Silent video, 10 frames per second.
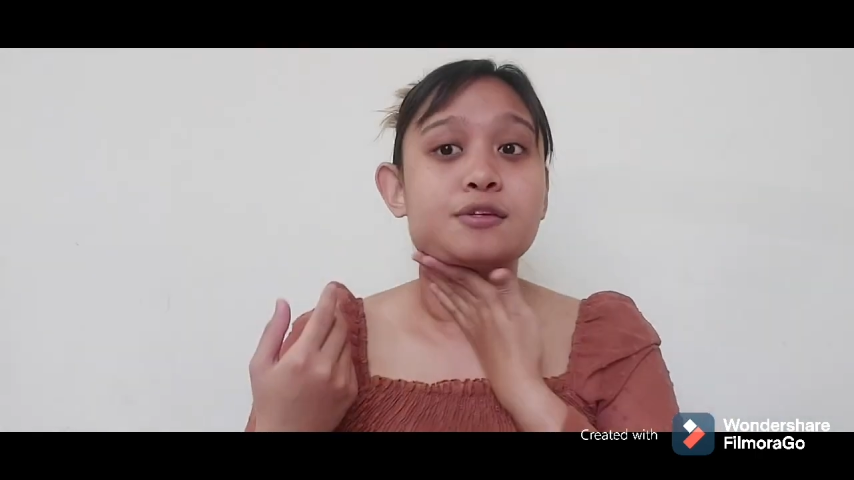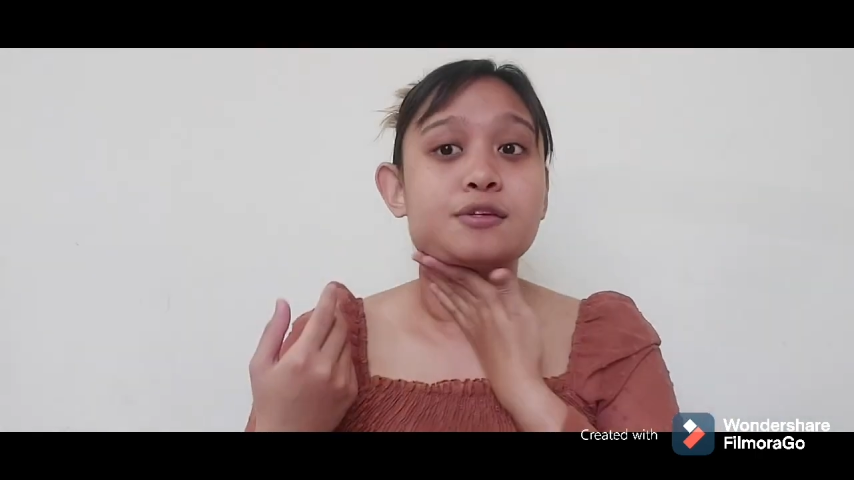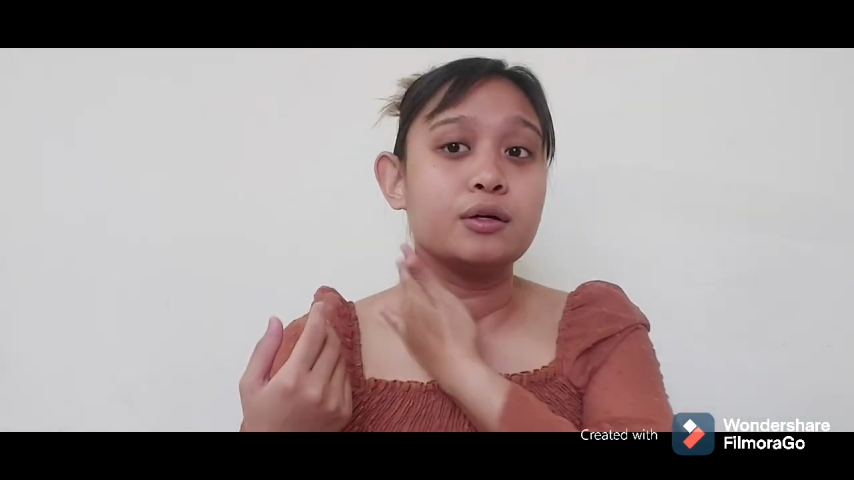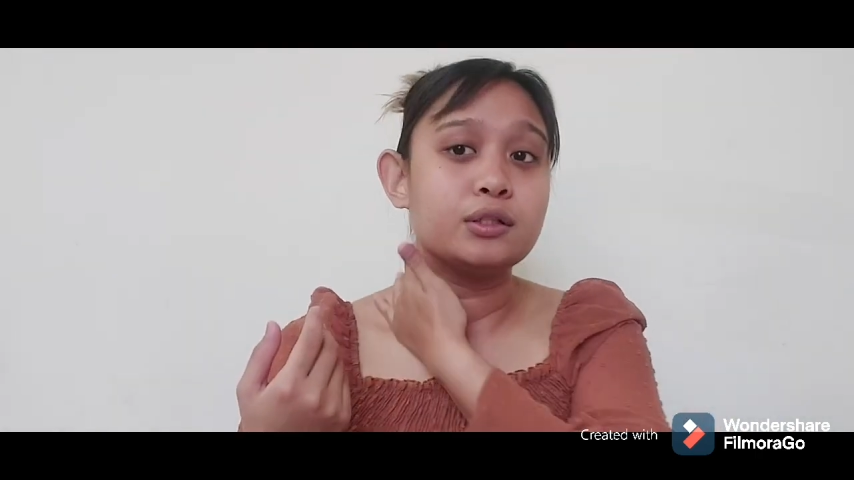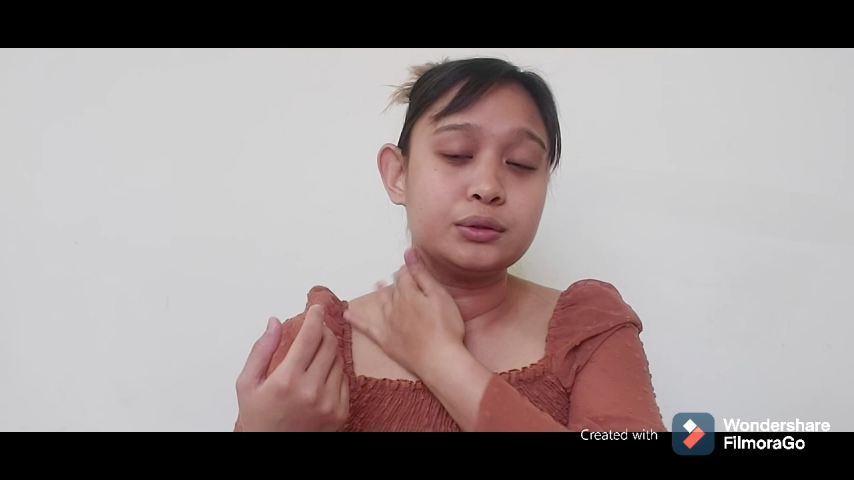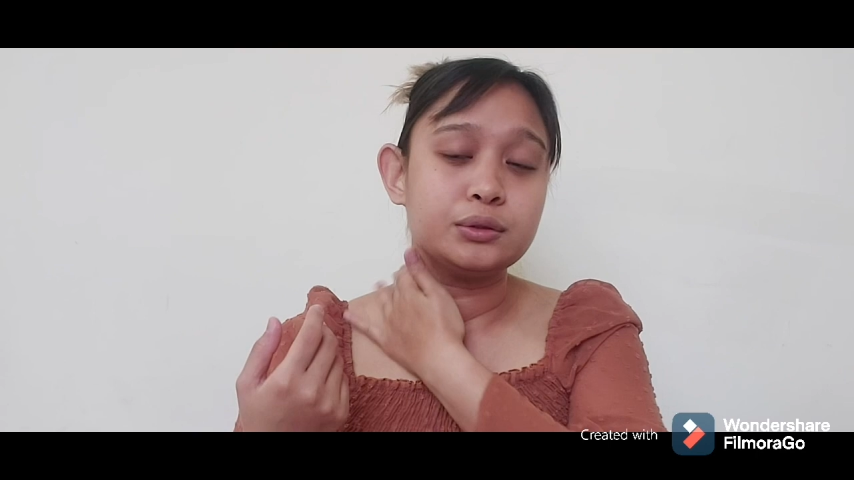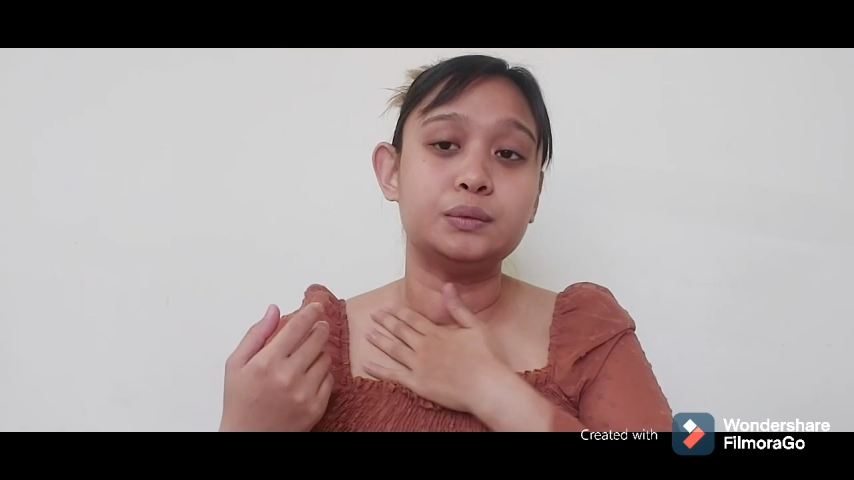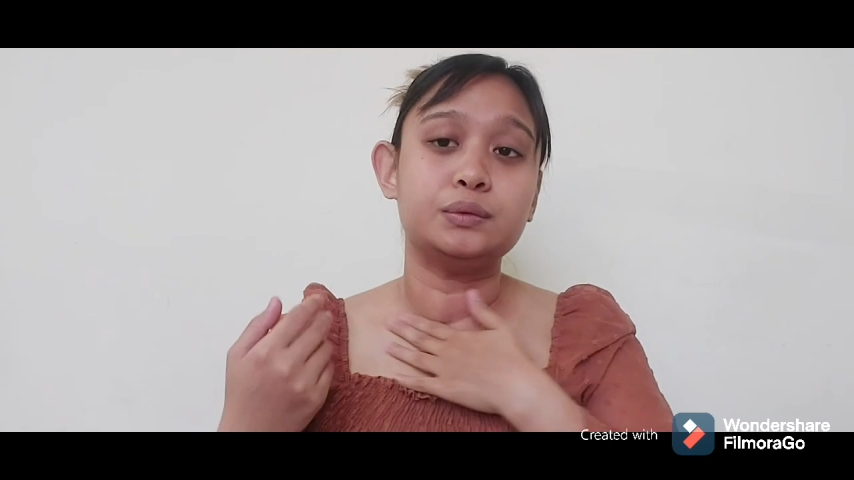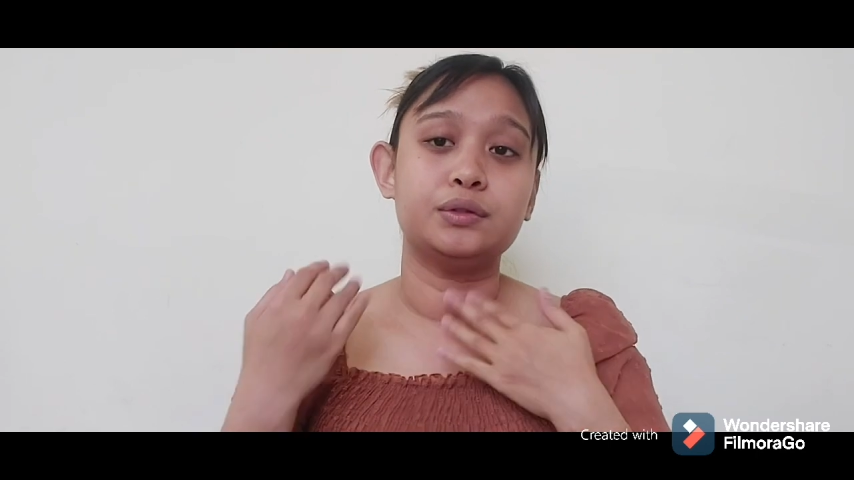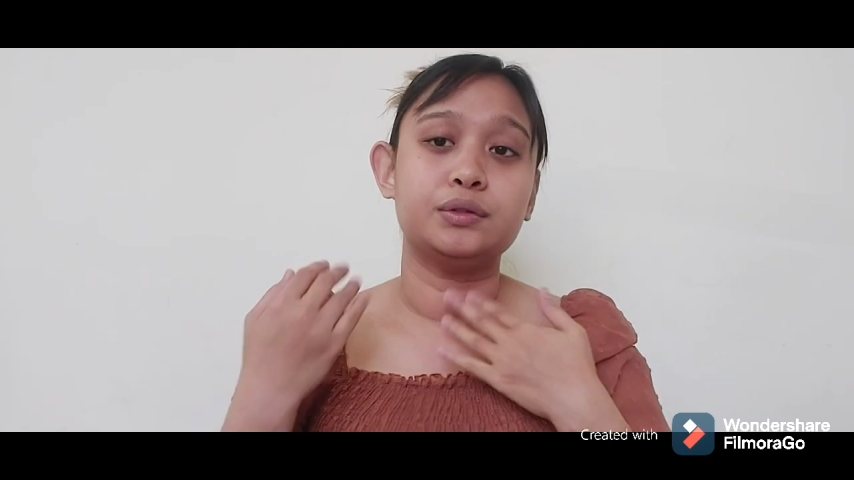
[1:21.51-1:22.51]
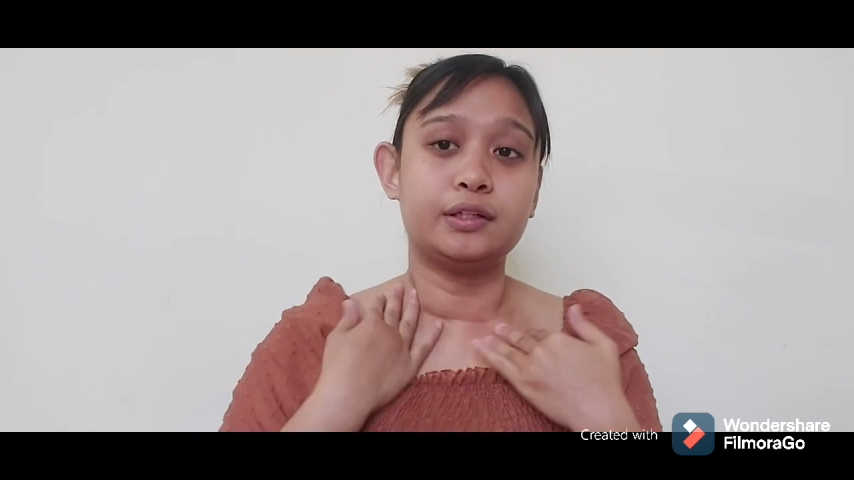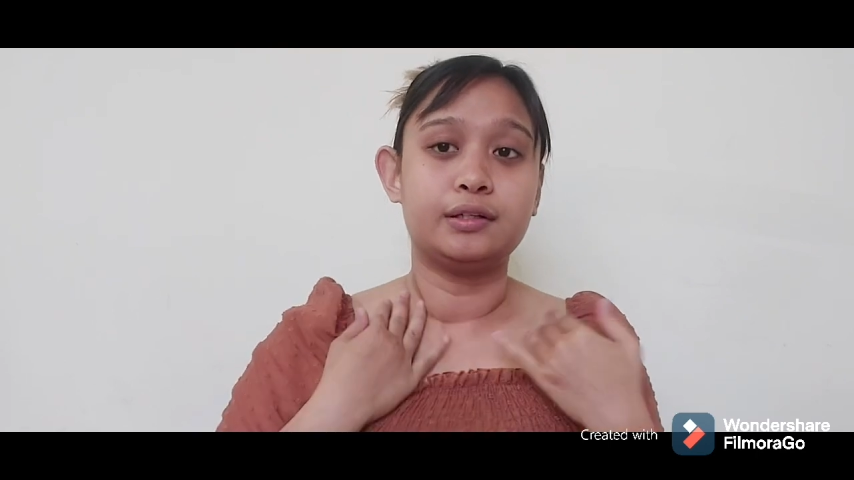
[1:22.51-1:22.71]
you also do to your